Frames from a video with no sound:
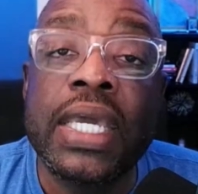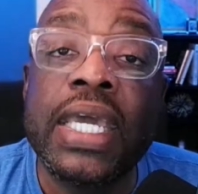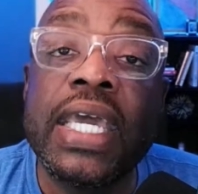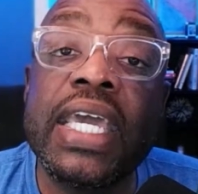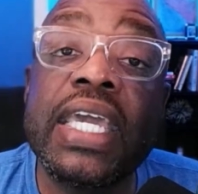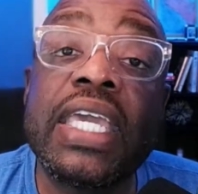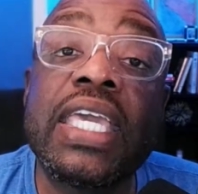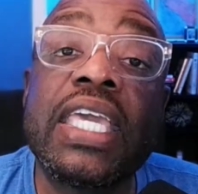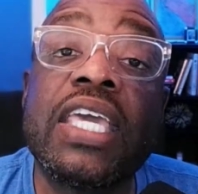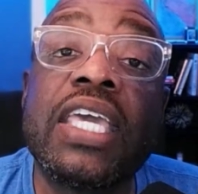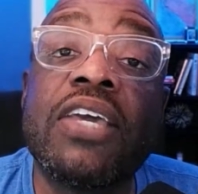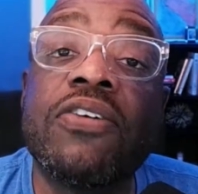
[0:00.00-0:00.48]

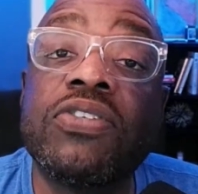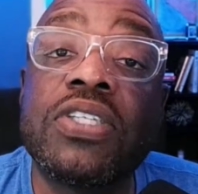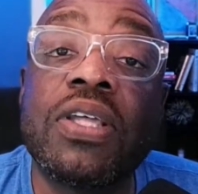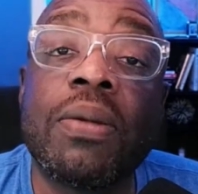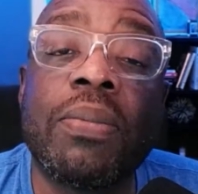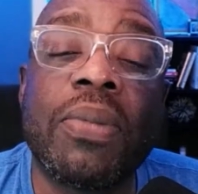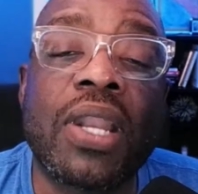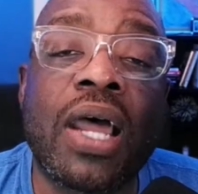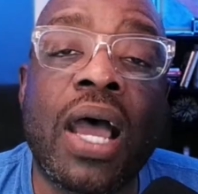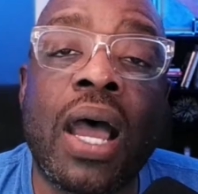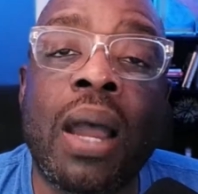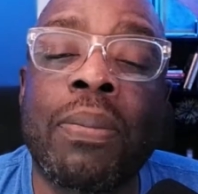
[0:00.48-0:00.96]
It gives them
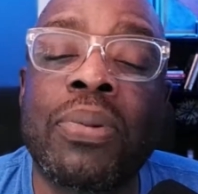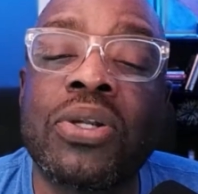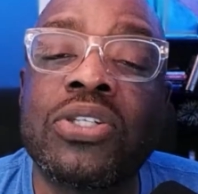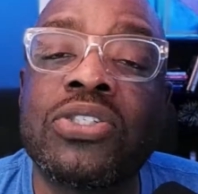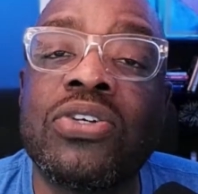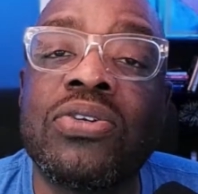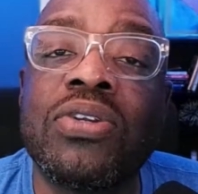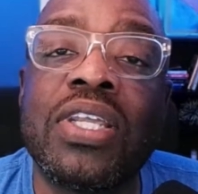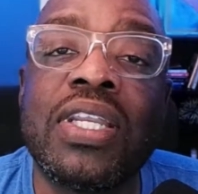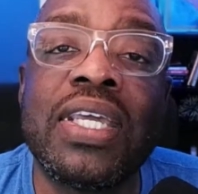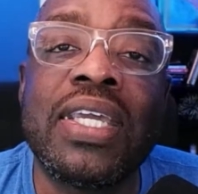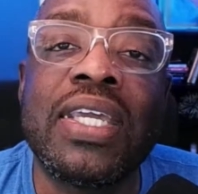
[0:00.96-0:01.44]
an
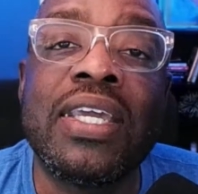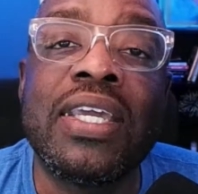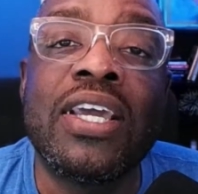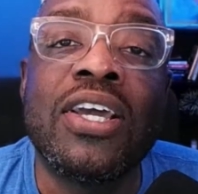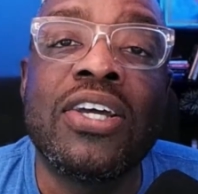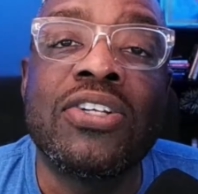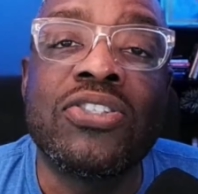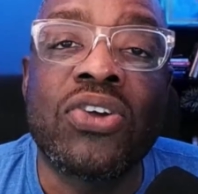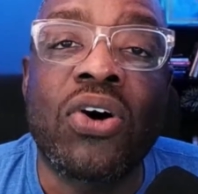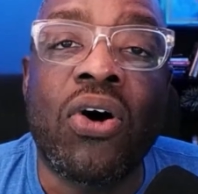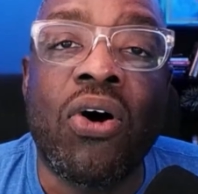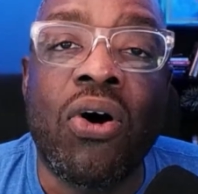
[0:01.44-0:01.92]
opportunity
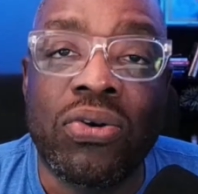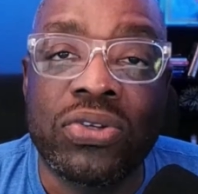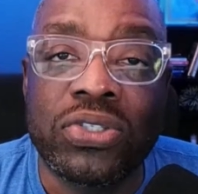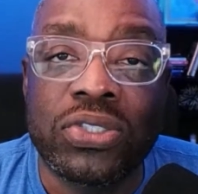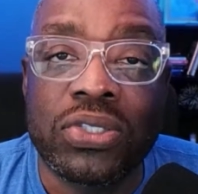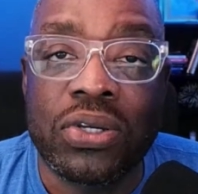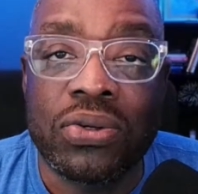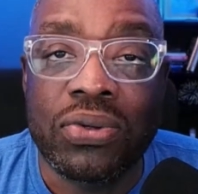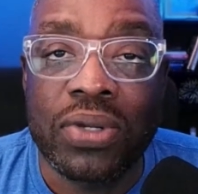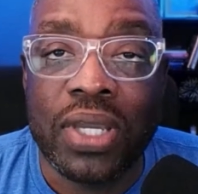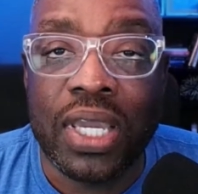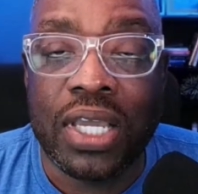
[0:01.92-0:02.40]
to
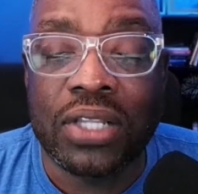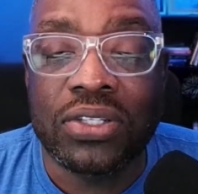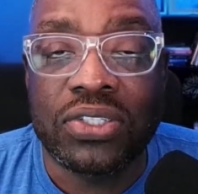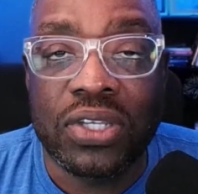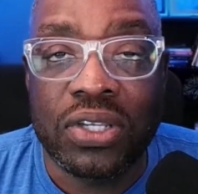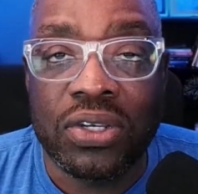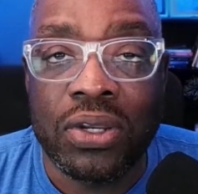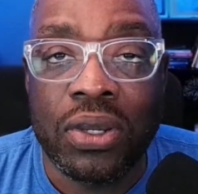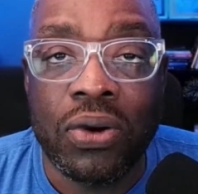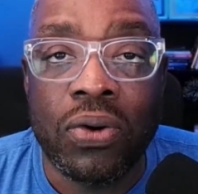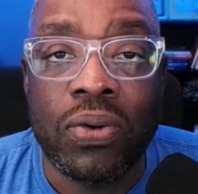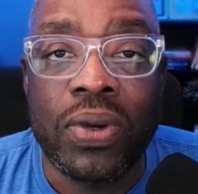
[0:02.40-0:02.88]
also get to
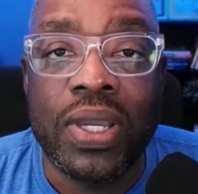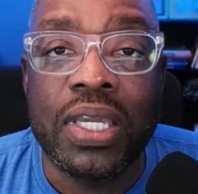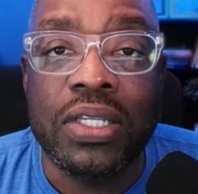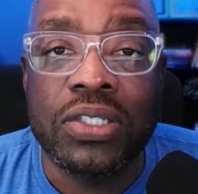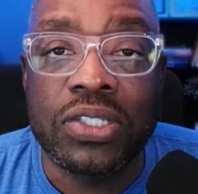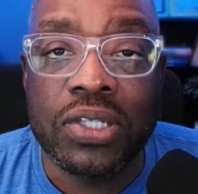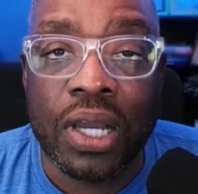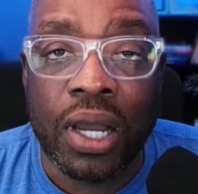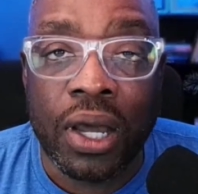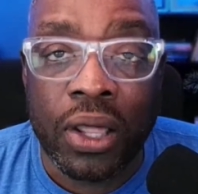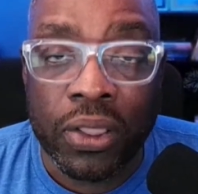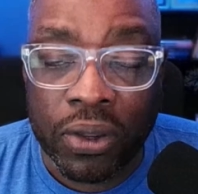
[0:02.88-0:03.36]
know
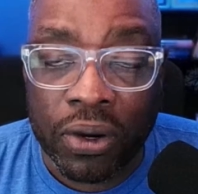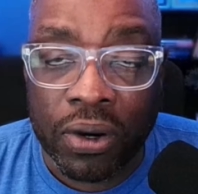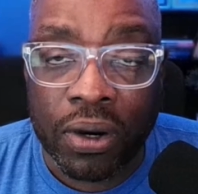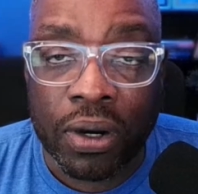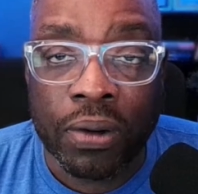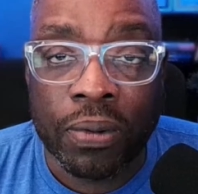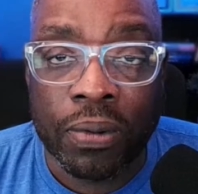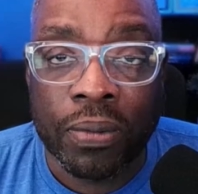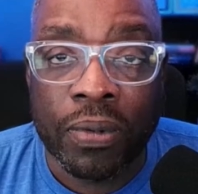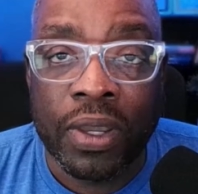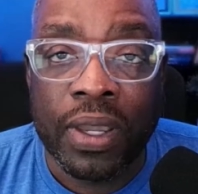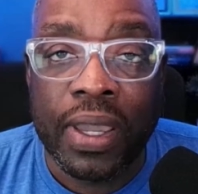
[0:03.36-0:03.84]
each other
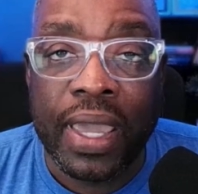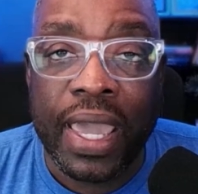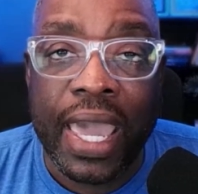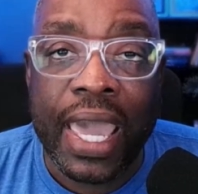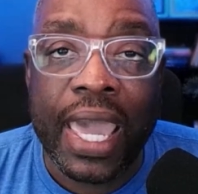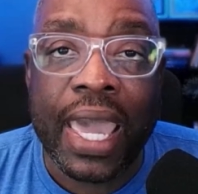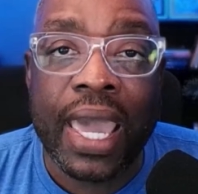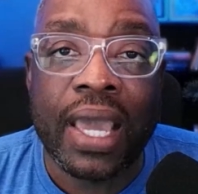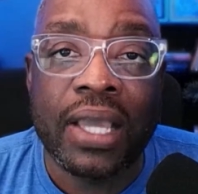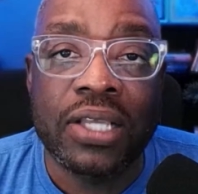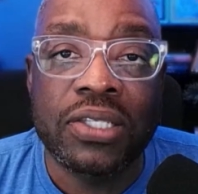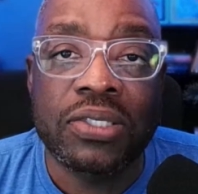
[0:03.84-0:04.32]

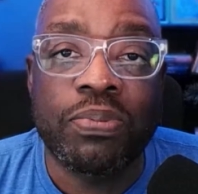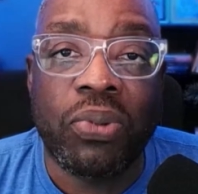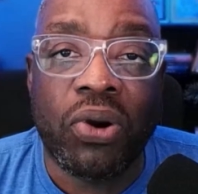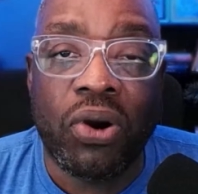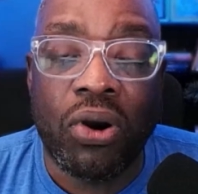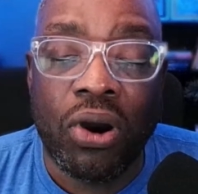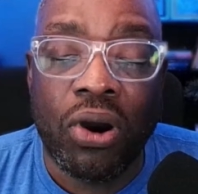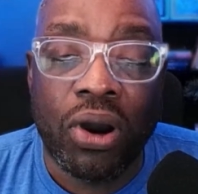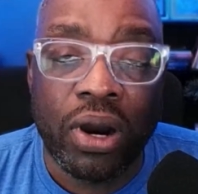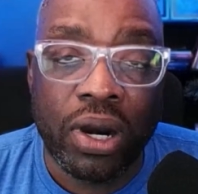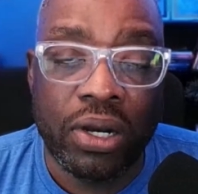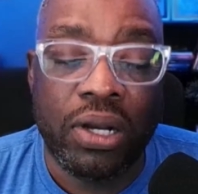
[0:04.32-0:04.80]
as
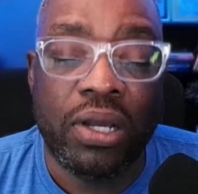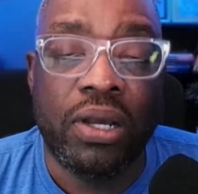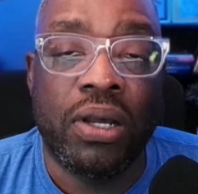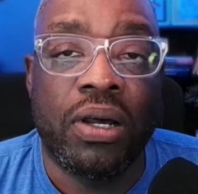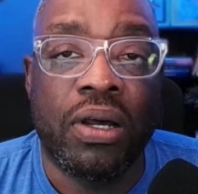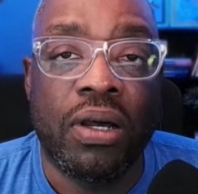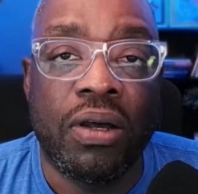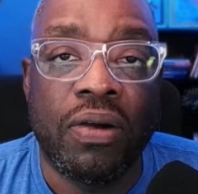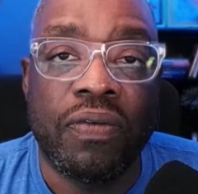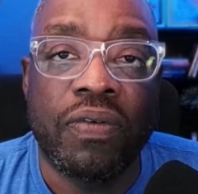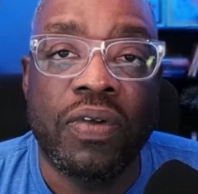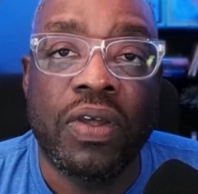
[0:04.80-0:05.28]
part
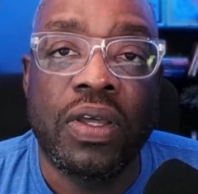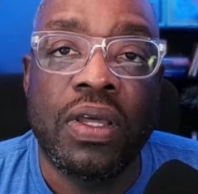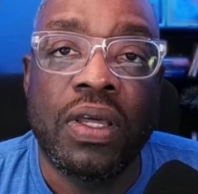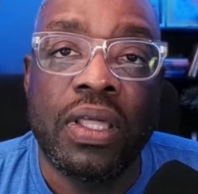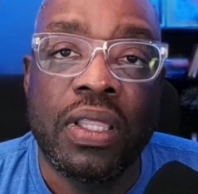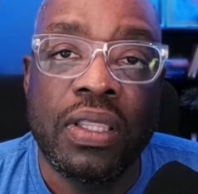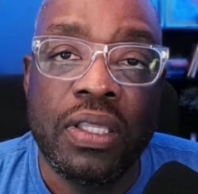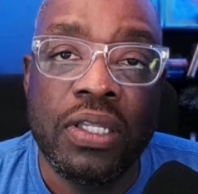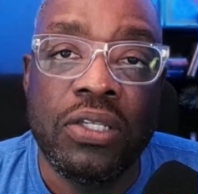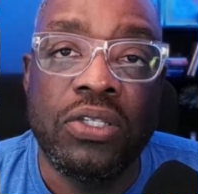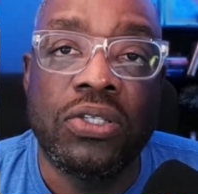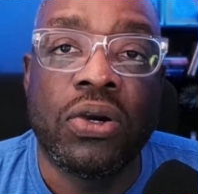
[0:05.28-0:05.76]
of
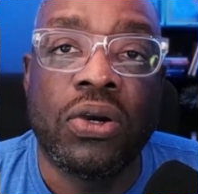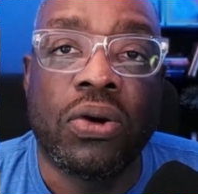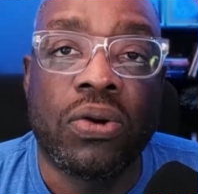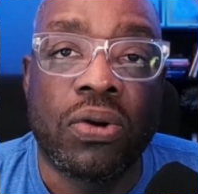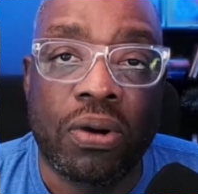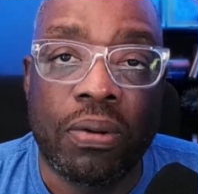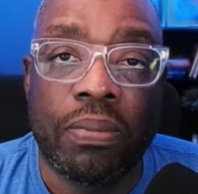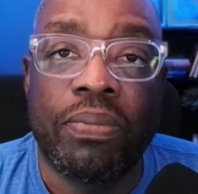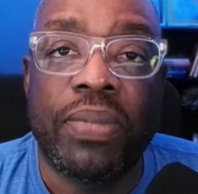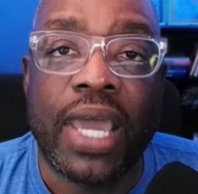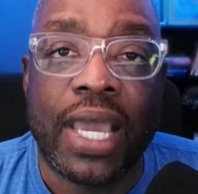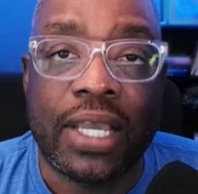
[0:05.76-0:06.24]
the donor
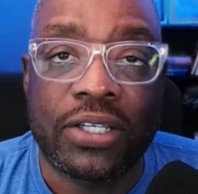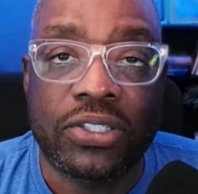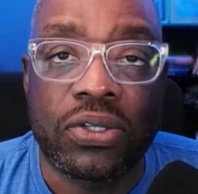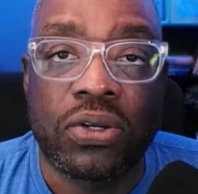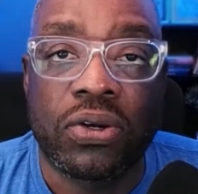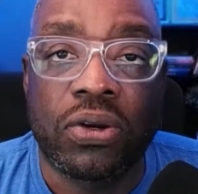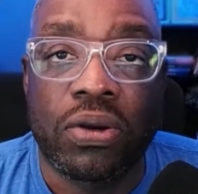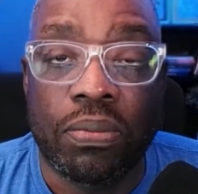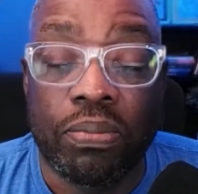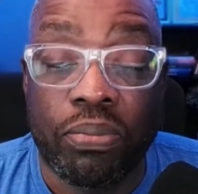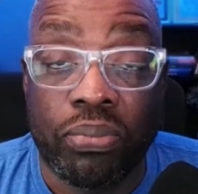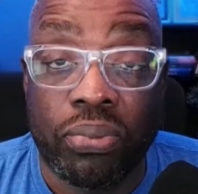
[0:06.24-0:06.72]

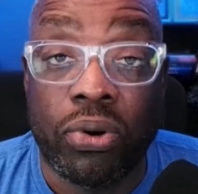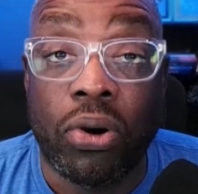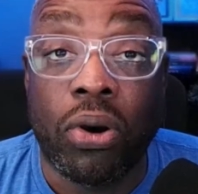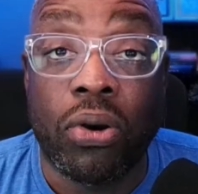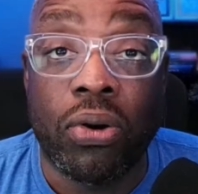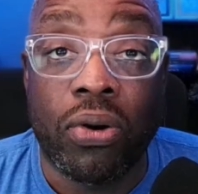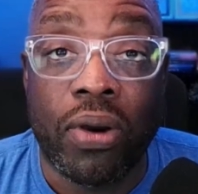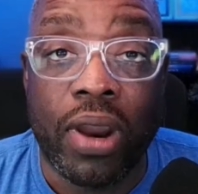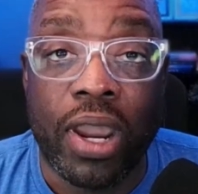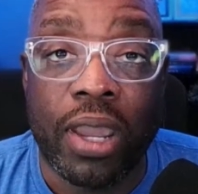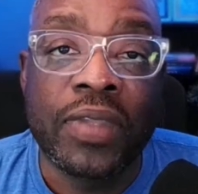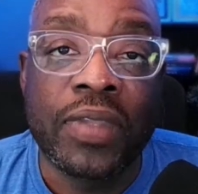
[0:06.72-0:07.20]
ambassador
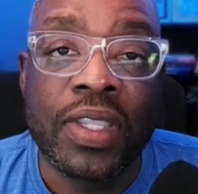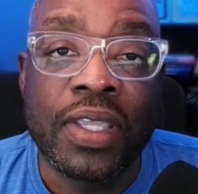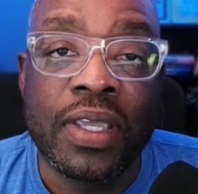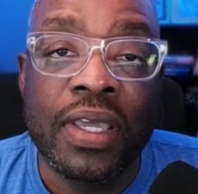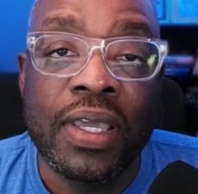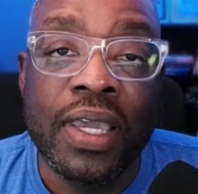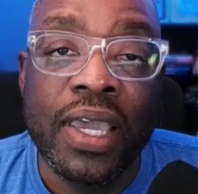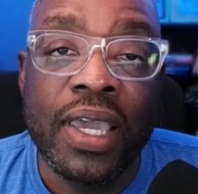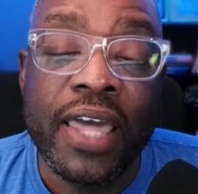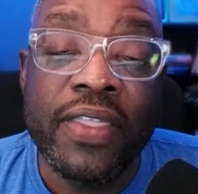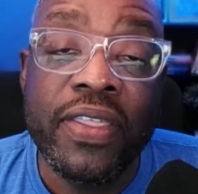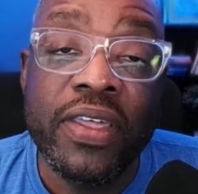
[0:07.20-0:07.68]
program.
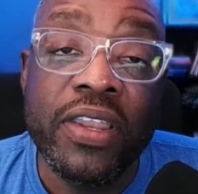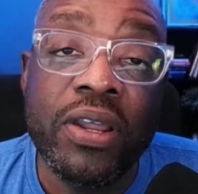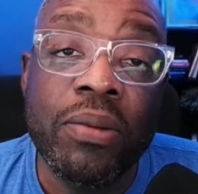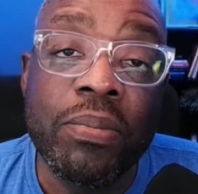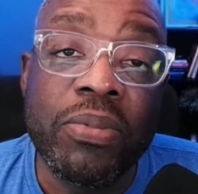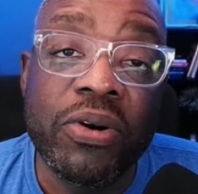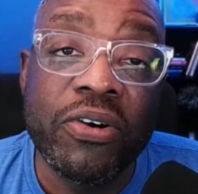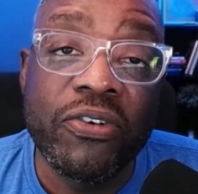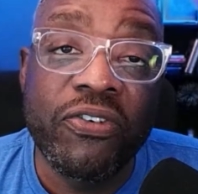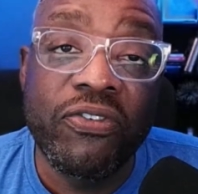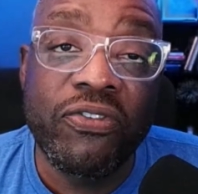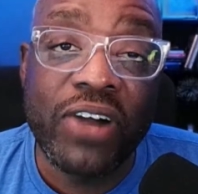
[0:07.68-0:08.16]
And then
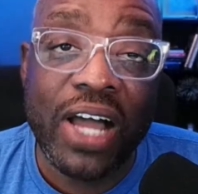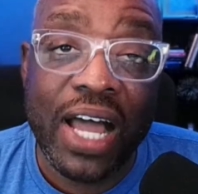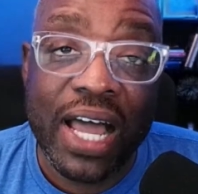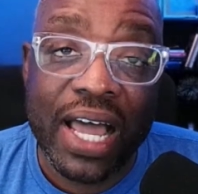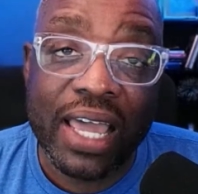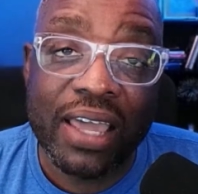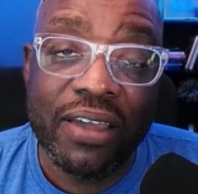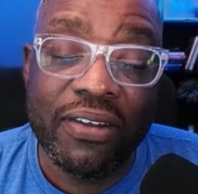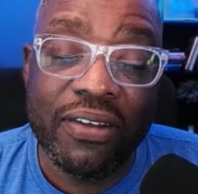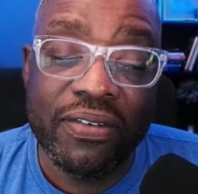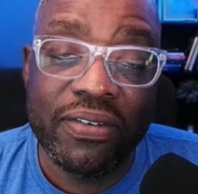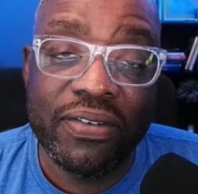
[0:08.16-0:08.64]
number
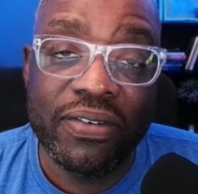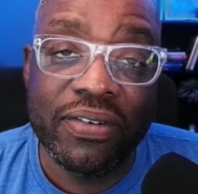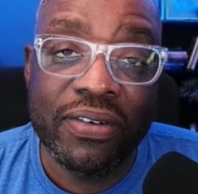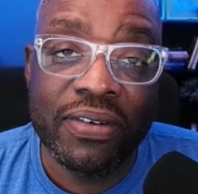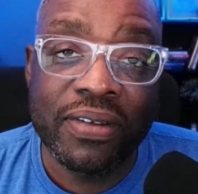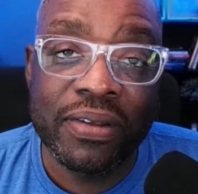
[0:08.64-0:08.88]
5,